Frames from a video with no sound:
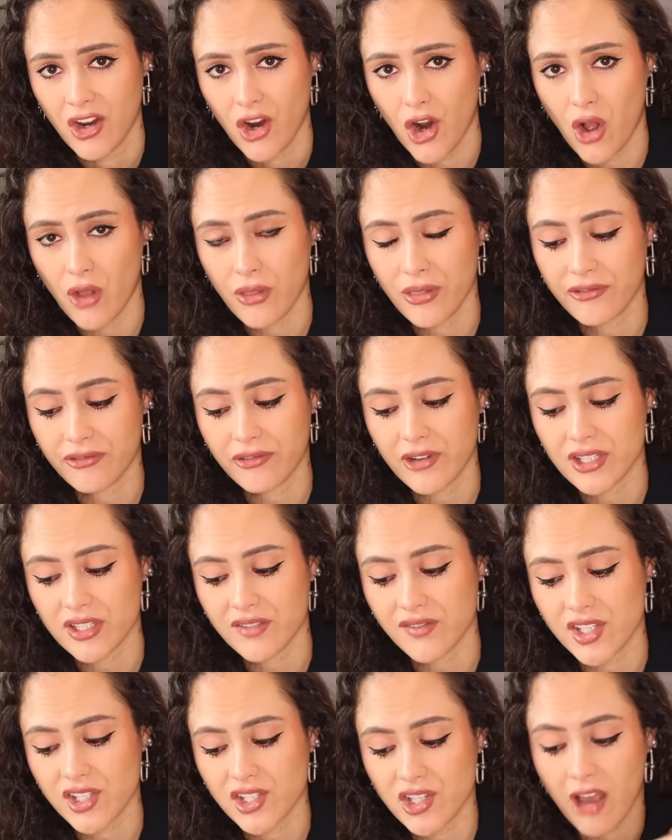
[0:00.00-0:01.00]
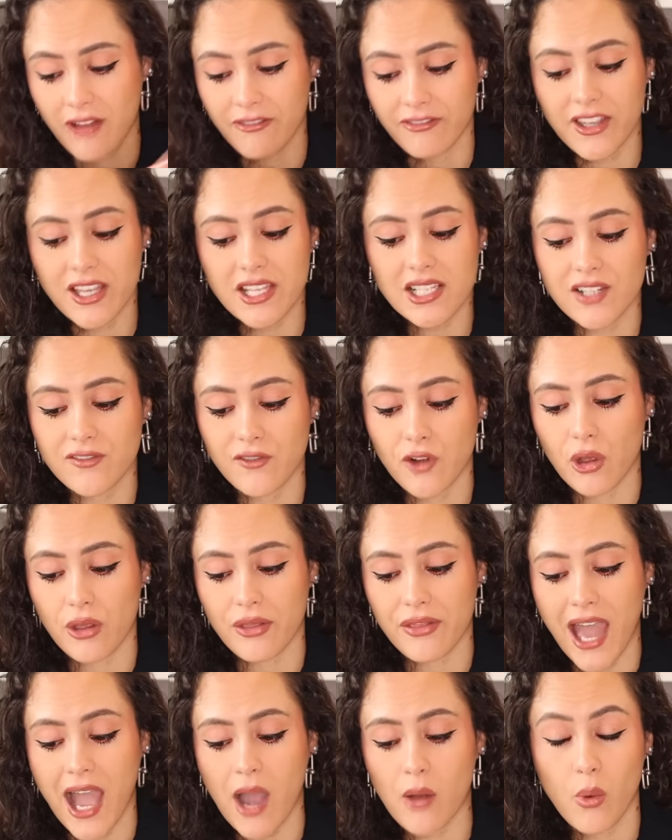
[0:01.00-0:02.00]
on the front of the Star. First of all,
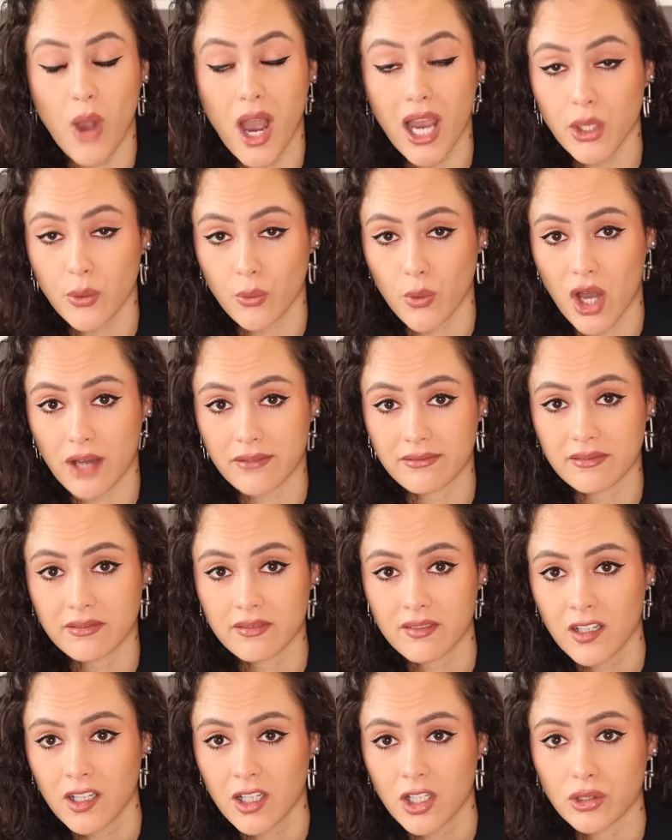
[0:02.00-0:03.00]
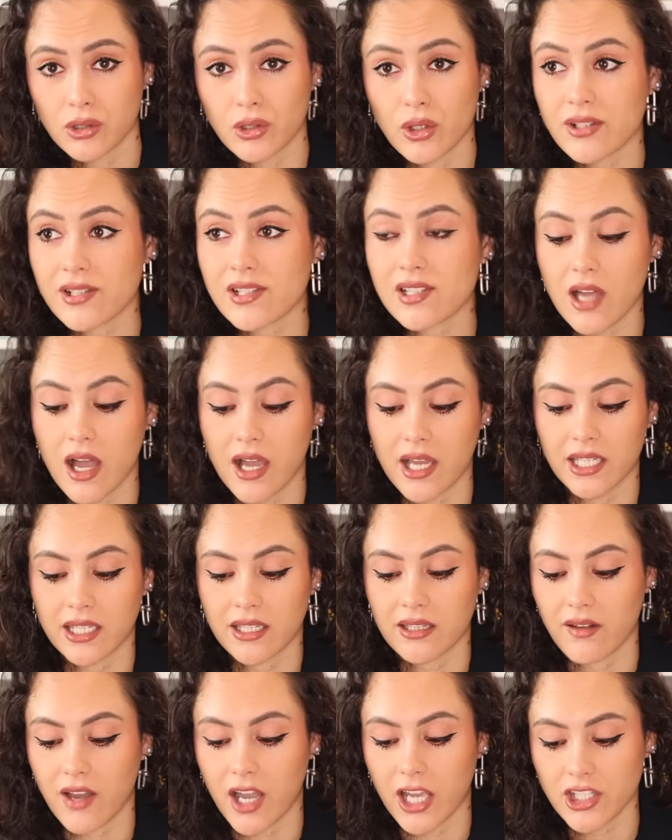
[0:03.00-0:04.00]
that white one looks
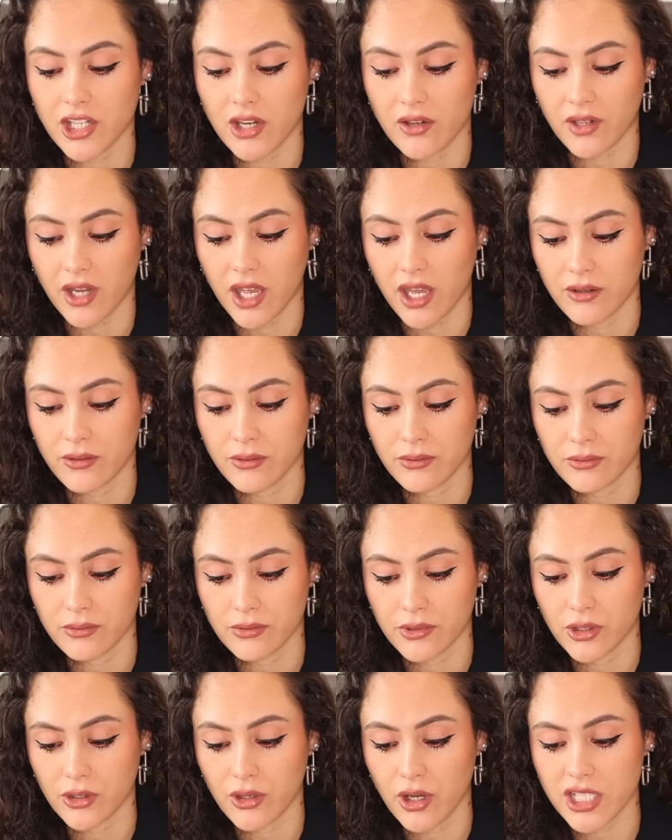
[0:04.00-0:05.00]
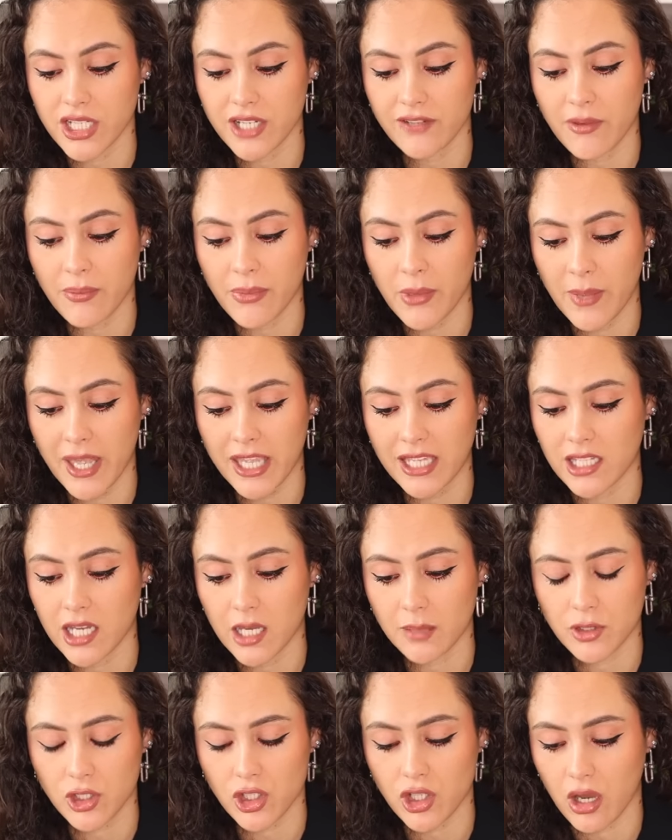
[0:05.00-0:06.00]
like, I don't know, you got it from the
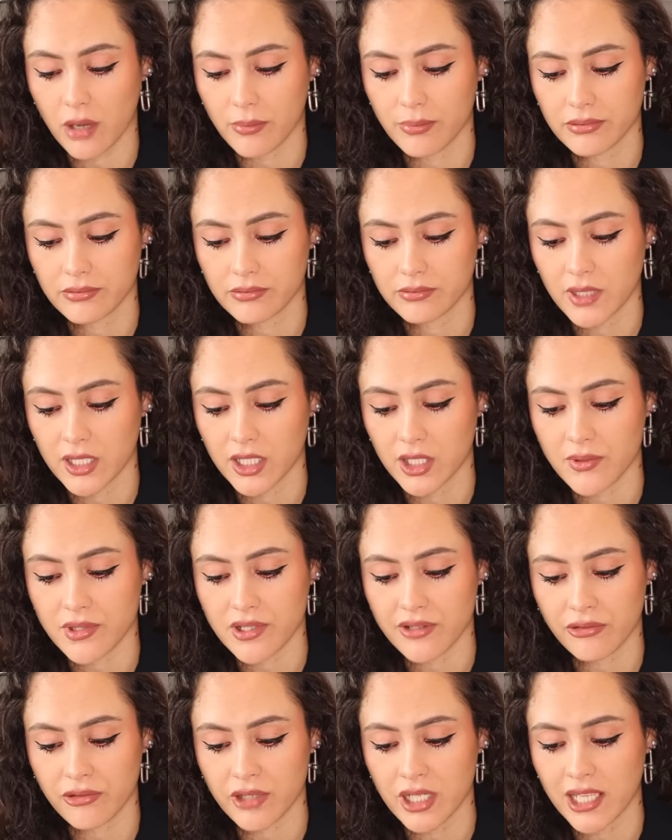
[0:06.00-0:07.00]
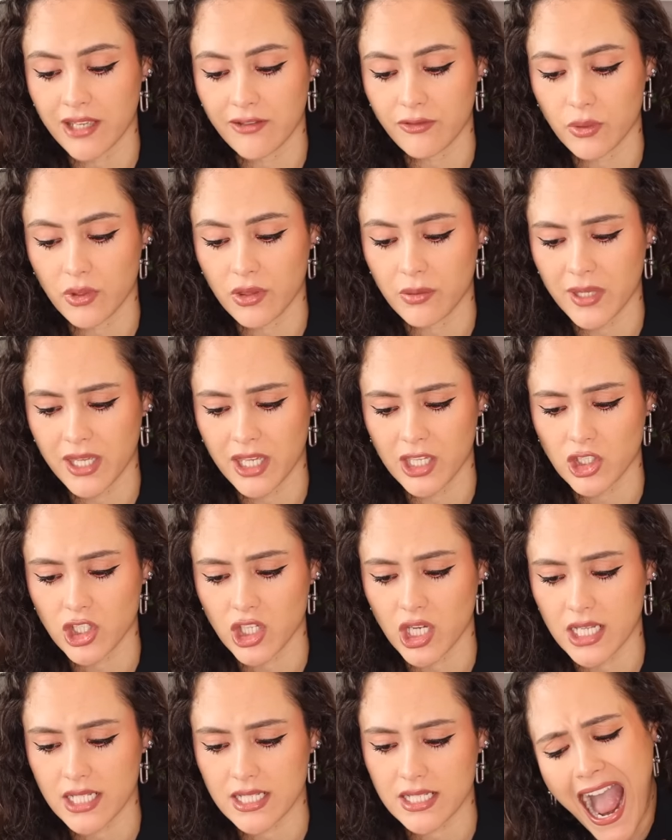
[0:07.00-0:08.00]
makeup shop and it was a free gift with
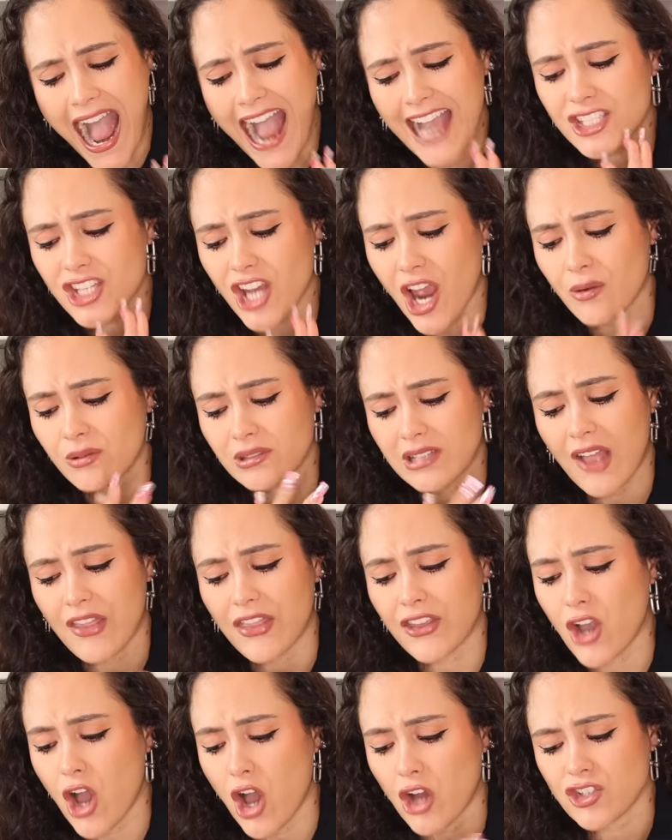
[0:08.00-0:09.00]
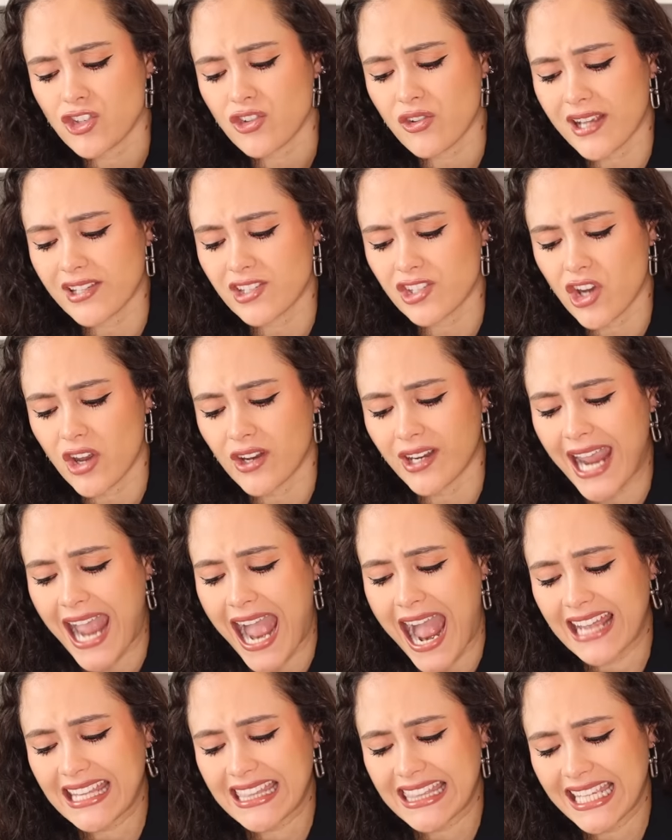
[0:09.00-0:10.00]
purchase. I don't like the contrast on it.
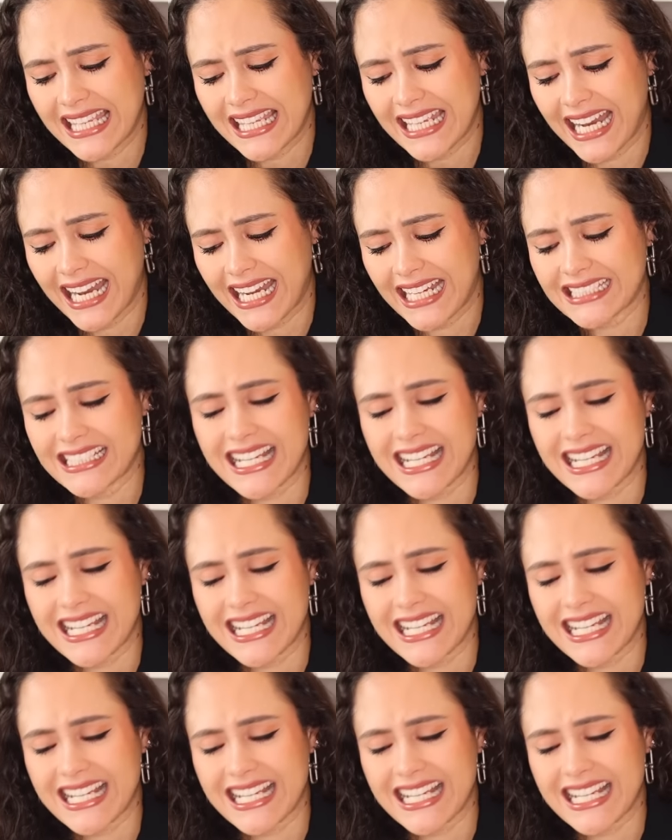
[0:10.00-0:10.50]
I think it